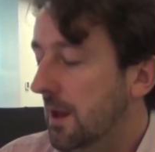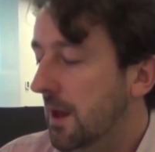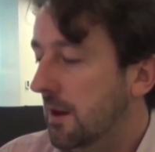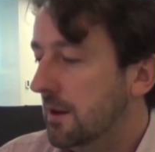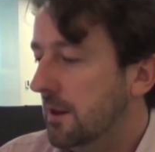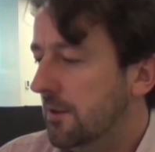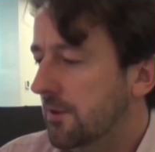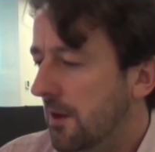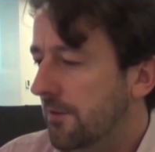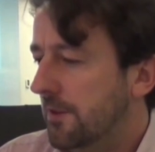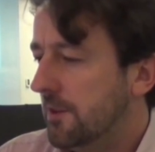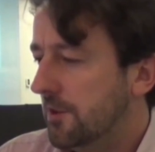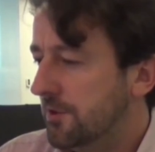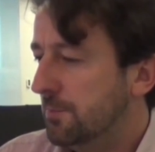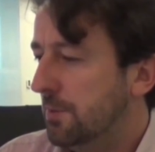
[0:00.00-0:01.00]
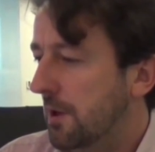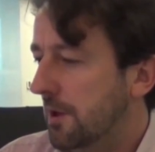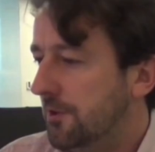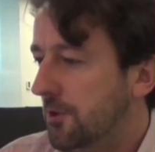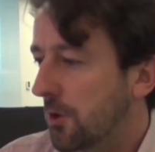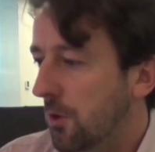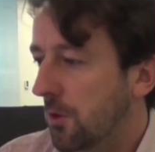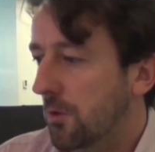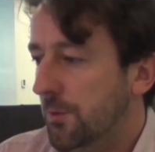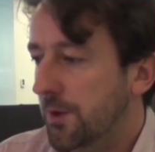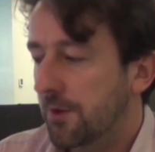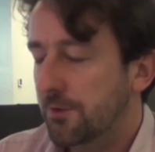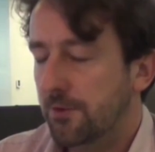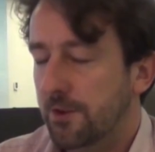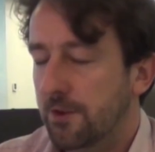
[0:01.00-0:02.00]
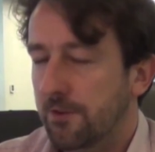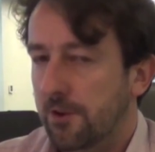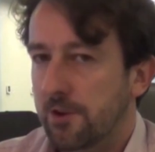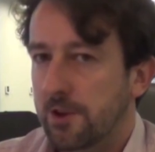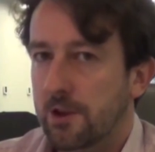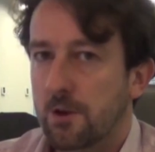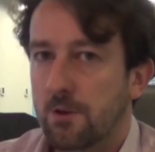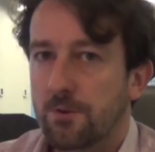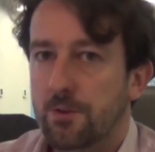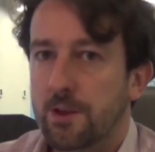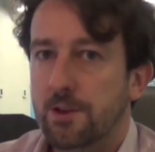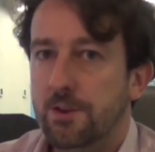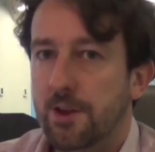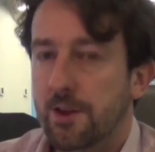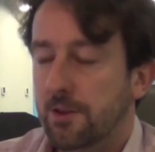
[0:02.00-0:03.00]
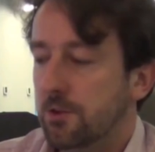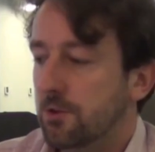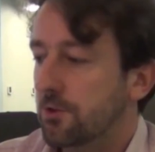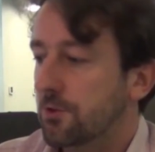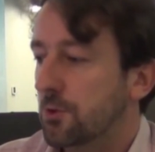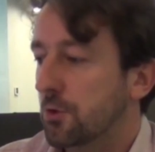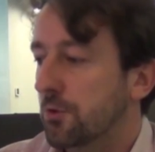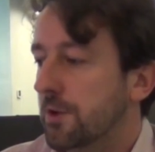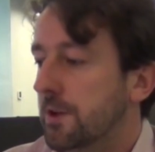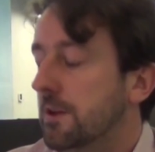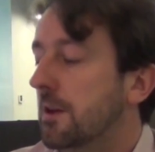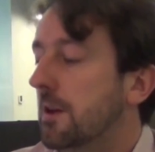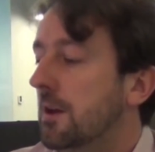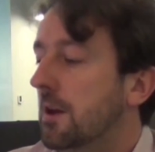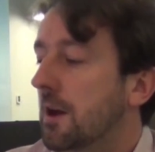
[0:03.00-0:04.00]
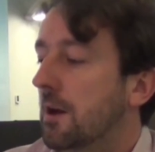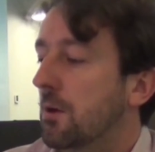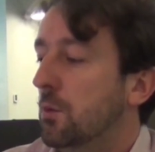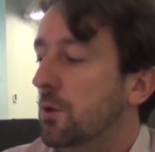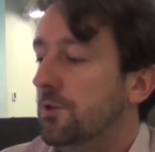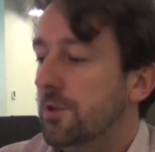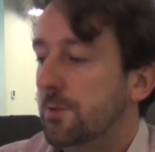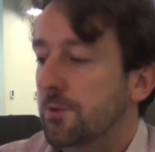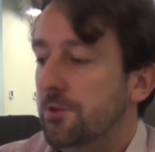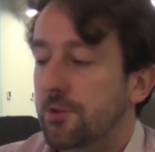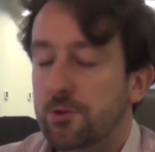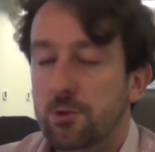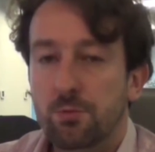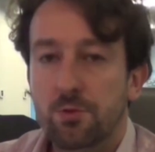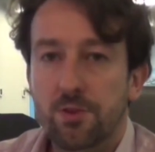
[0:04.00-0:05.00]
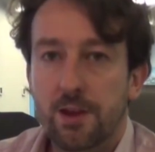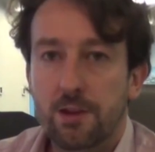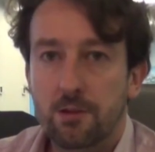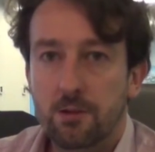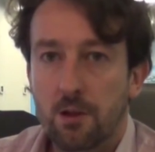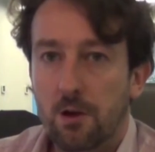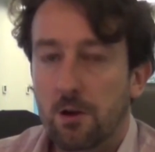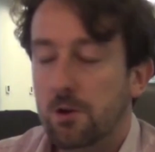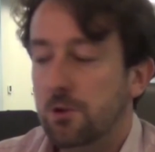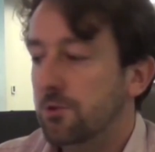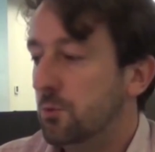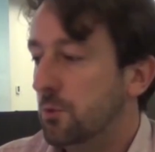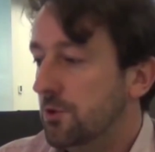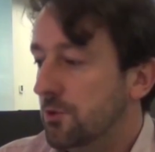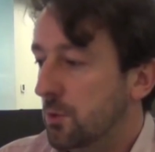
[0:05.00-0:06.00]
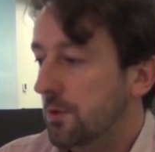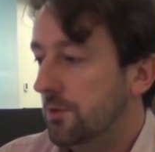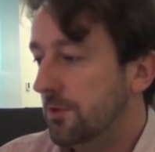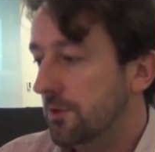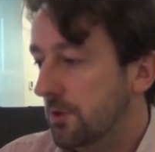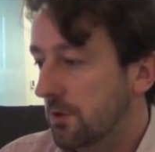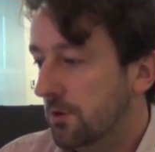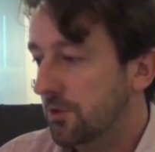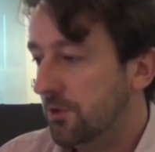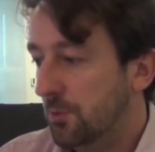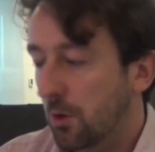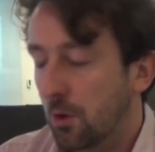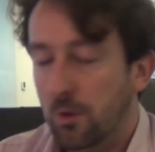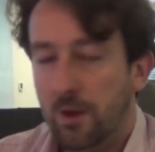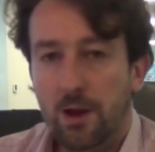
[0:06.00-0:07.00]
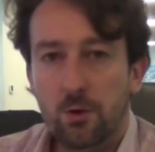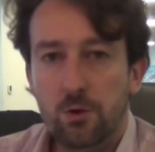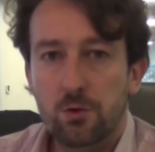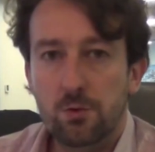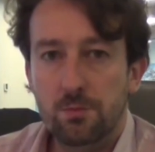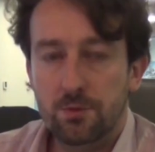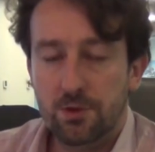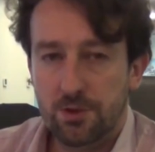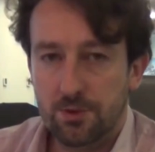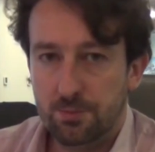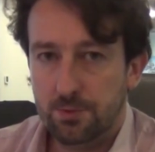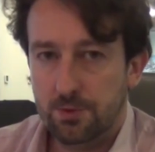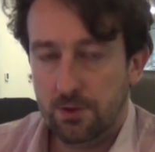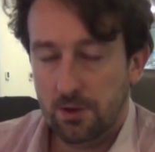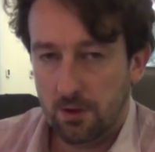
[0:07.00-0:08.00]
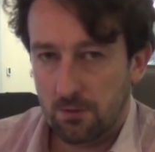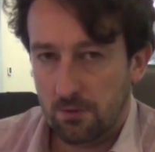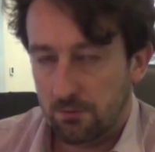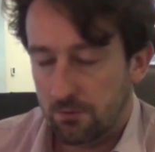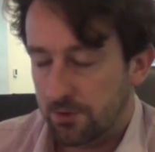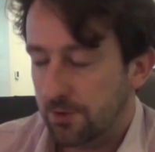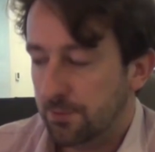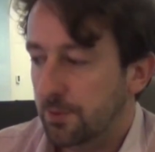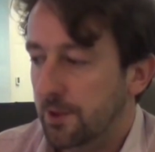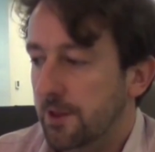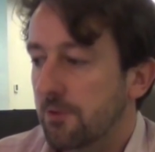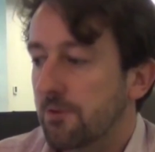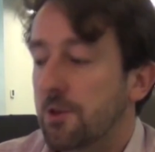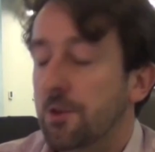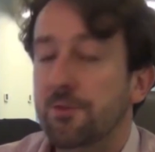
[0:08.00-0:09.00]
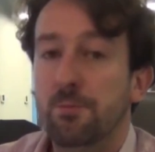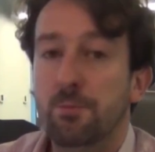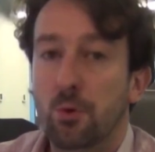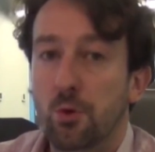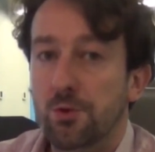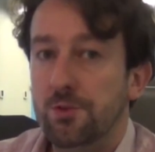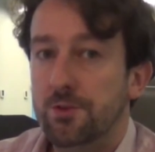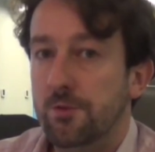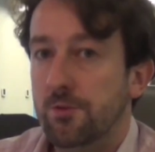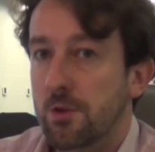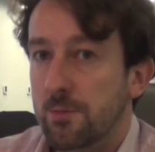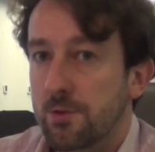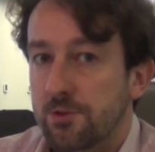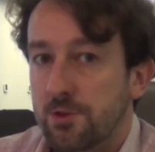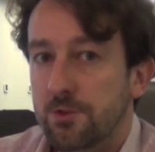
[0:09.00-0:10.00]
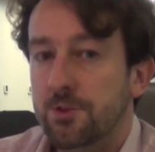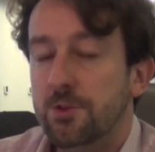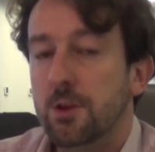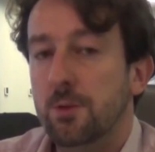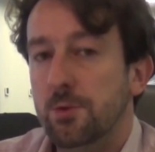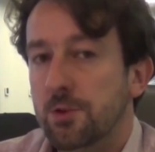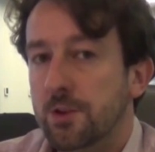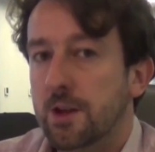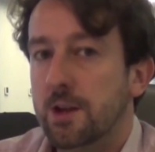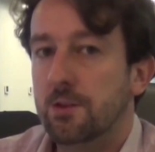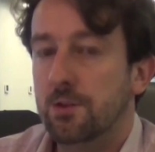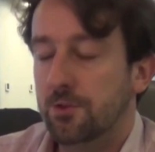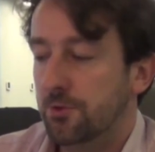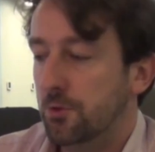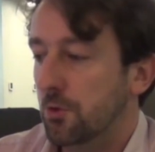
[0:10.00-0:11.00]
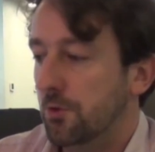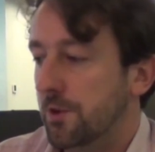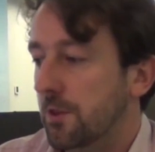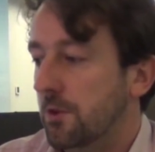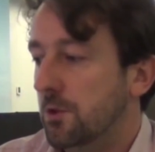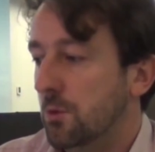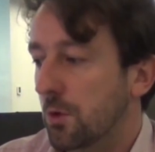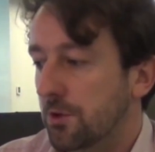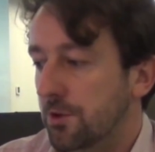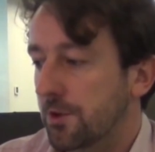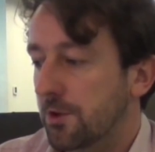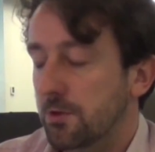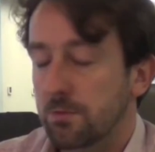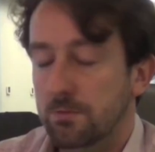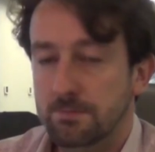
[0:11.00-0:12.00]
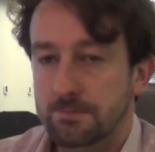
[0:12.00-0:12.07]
And again, I think this applies to all of them. You have to think very carefully in telling your story, which images you present large, which ones are small, how you display the relative importance of your images to communicate the story that you want to do.